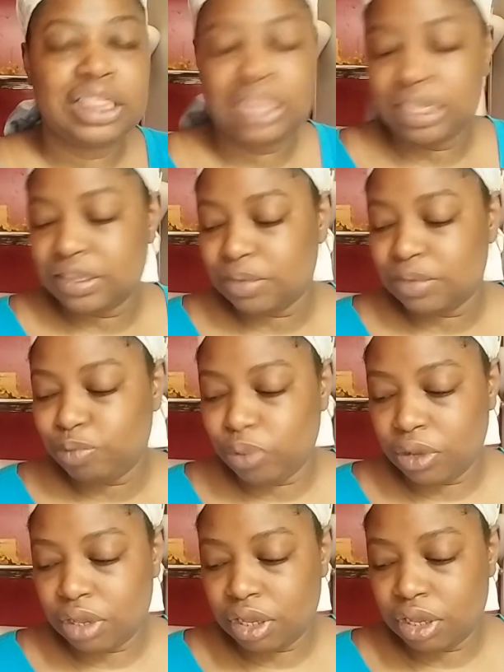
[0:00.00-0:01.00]
This
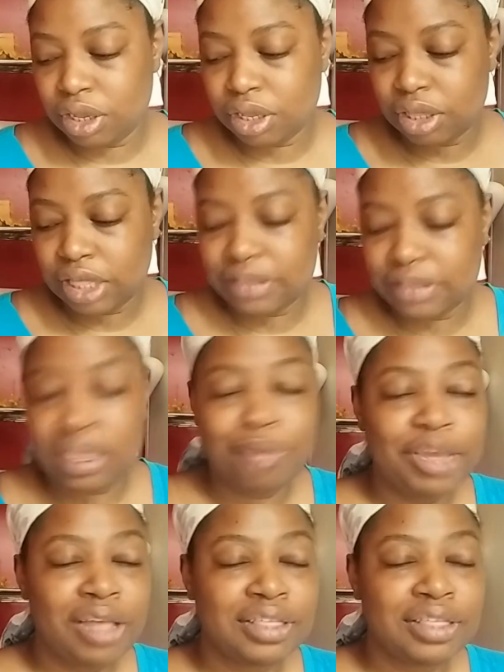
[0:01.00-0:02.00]
book that's
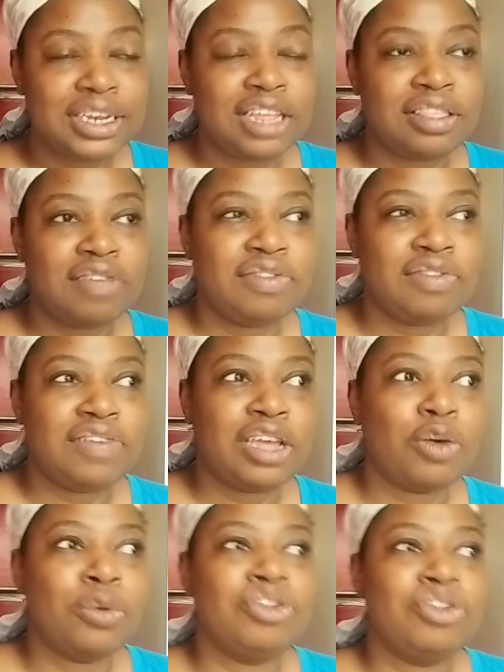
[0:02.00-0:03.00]
coming out, The Death of
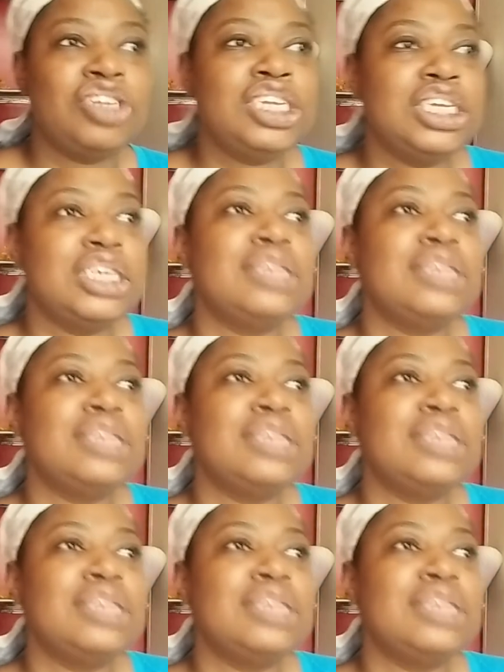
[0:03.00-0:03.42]
Vivek Oji,